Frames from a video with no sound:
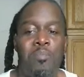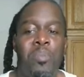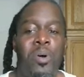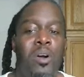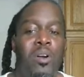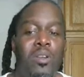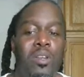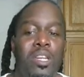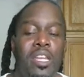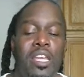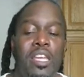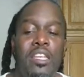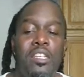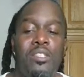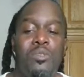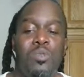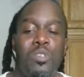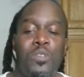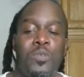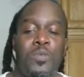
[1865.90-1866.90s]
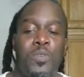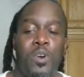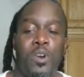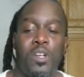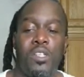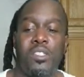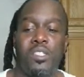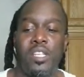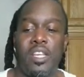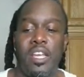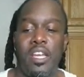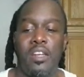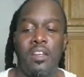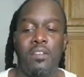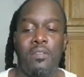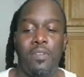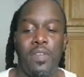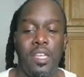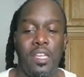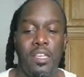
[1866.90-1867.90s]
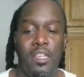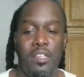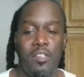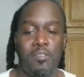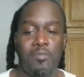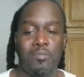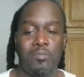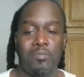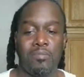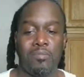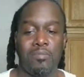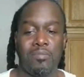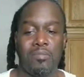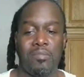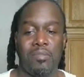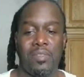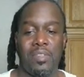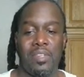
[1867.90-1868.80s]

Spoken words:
Say the police was forced to intervene.